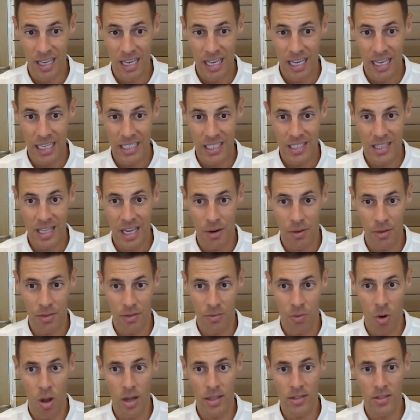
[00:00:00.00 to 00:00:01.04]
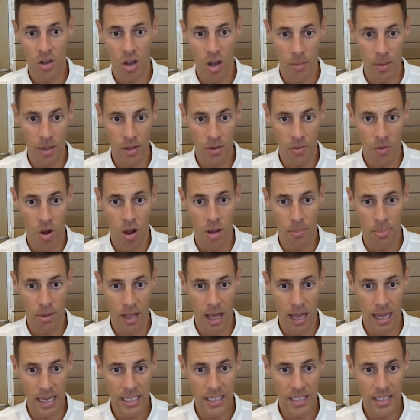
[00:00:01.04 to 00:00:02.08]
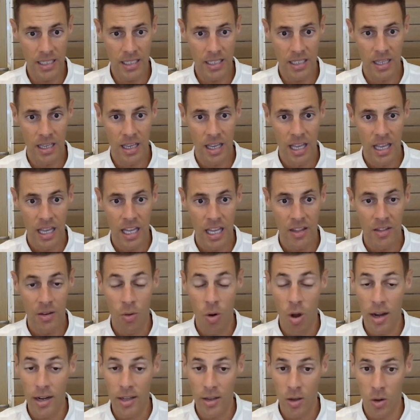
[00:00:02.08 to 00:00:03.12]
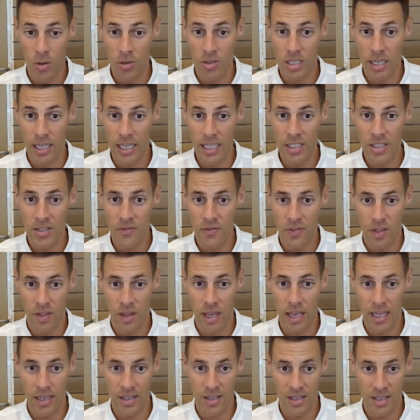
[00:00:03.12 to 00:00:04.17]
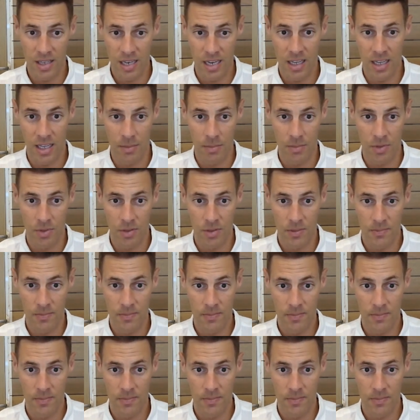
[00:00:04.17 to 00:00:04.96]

It's there at the right time in the right place, in the right context for their teams.